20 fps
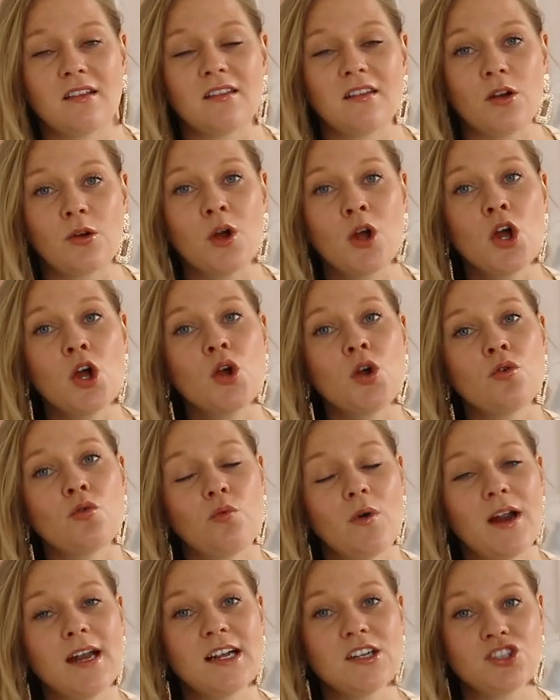So
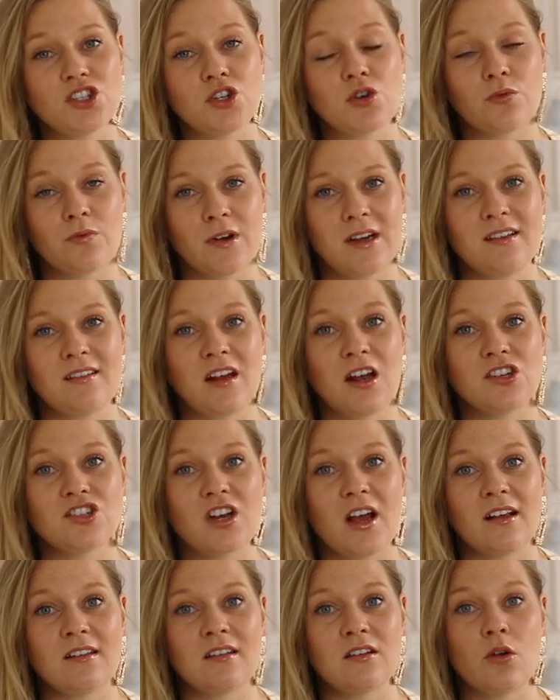really do your
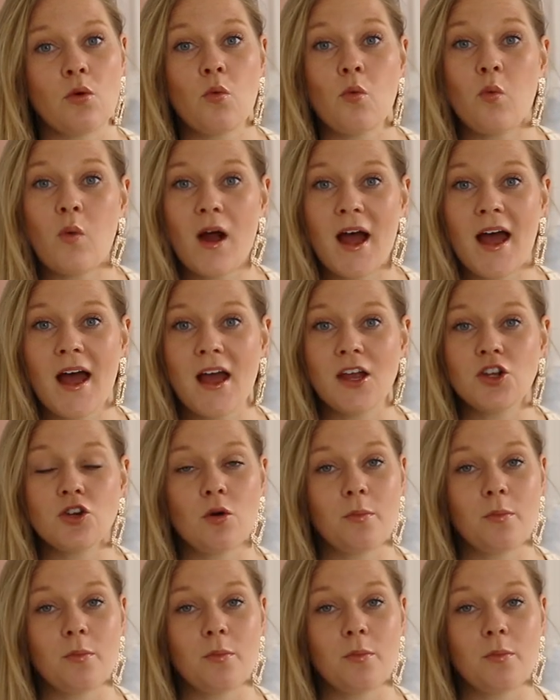research as to where